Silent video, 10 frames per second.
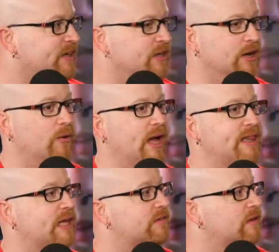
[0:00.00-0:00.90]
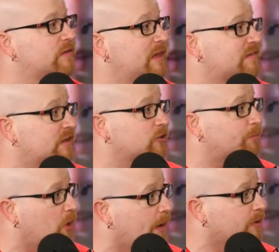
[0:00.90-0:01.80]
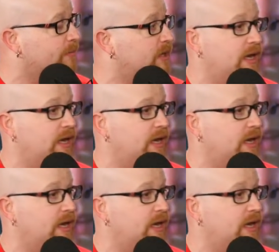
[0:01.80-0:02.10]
you know, and that's it, that's such a problem in